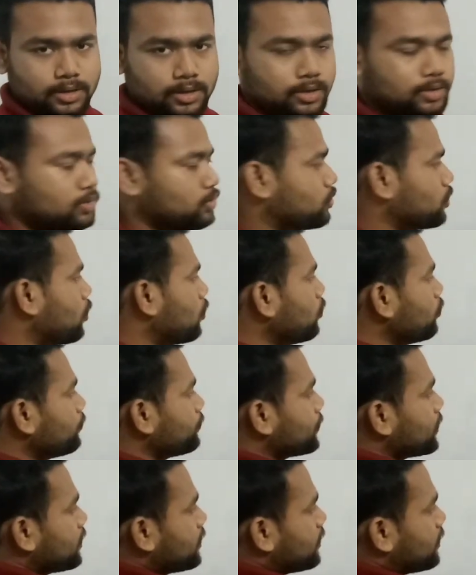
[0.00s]

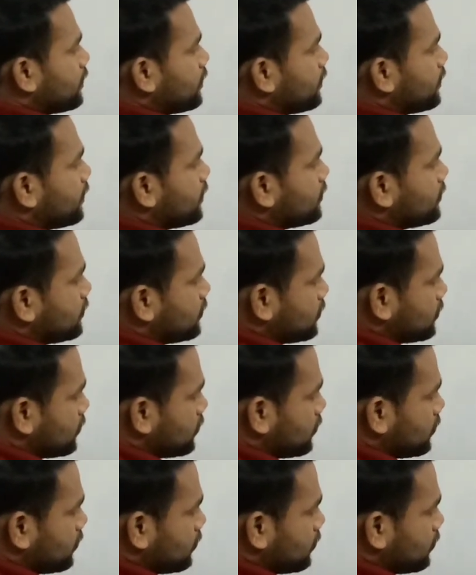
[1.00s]
So it has